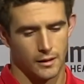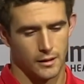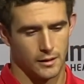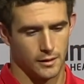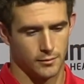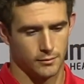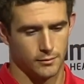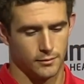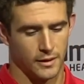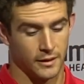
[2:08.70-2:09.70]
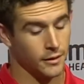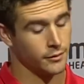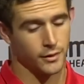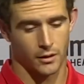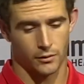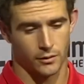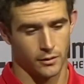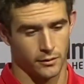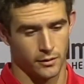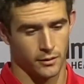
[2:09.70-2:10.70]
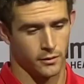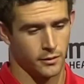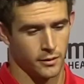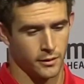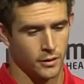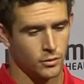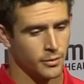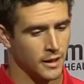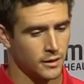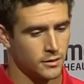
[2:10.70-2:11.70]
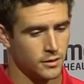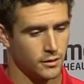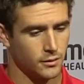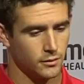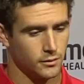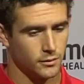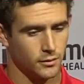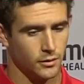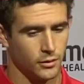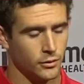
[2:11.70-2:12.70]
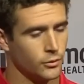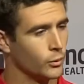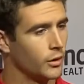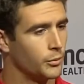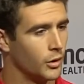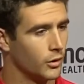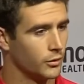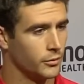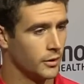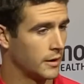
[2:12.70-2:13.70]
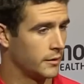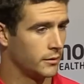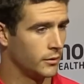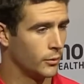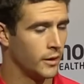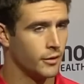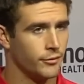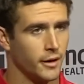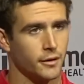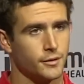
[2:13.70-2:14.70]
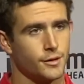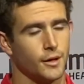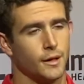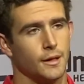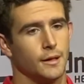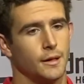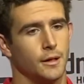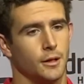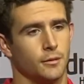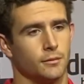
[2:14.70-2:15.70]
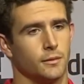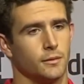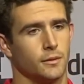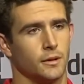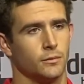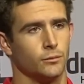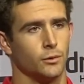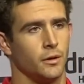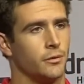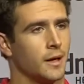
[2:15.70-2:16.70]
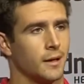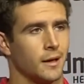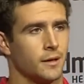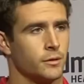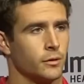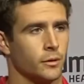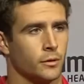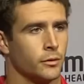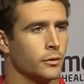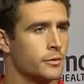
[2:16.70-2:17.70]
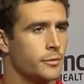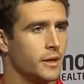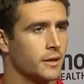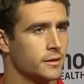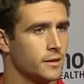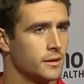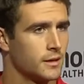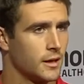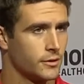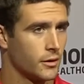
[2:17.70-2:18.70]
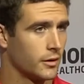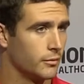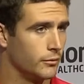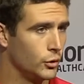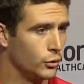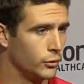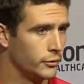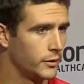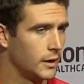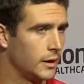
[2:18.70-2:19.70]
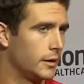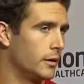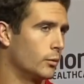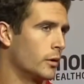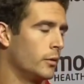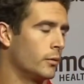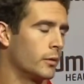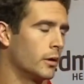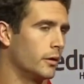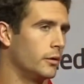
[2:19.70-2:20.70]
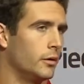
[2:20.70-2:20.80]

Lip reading: And then if they go in their nickel package, then, you know, you can run the ball on them. You got the weight advantage. And when you've got guys who are as big as these guys are and can move, then what are you going to do?